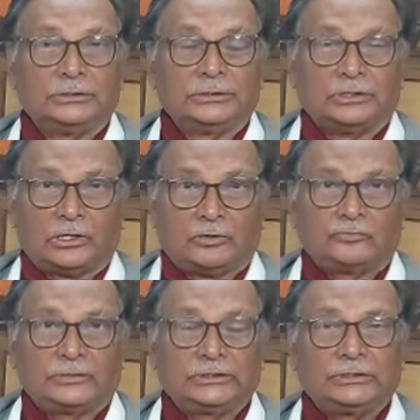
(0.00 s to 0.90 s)
our
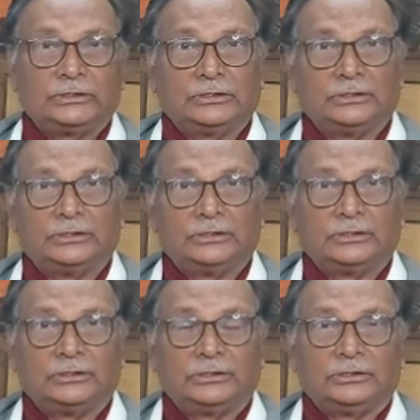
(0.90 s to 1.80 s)
friend
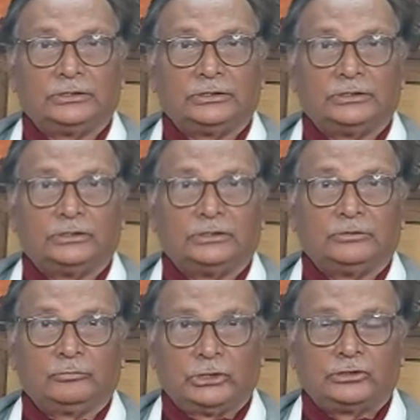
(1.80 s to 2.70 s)

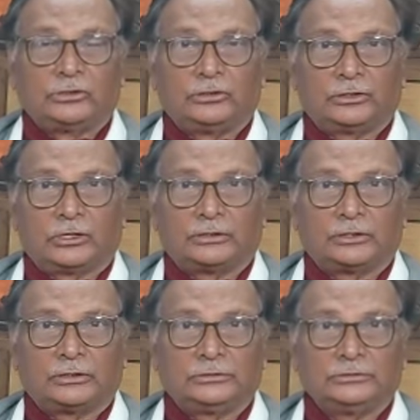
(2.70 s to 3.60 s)
Major General
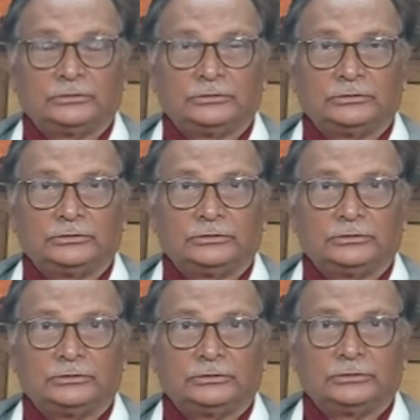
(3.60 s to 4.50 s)
Nagra
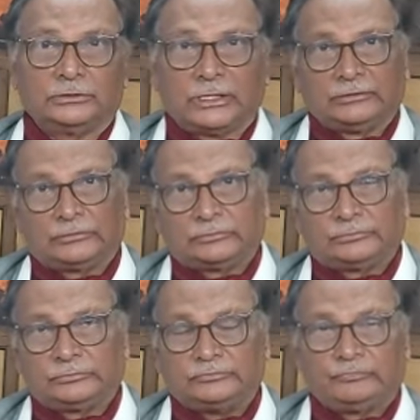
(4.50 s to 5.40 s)
lands up
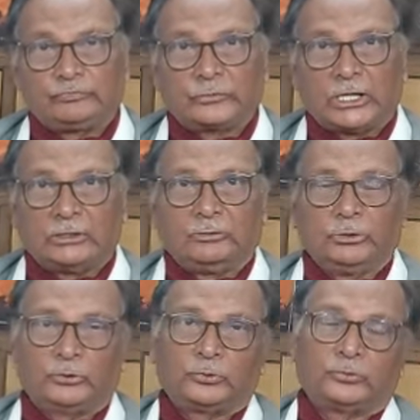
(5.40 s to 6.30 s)
at the
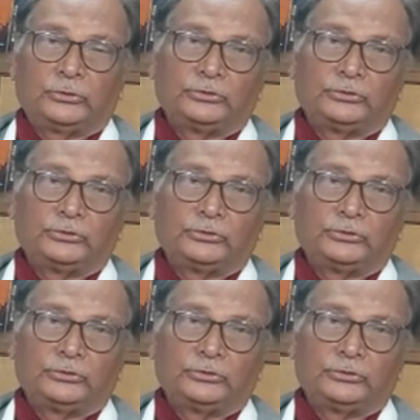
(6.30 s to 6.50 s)
Mirpur bridge.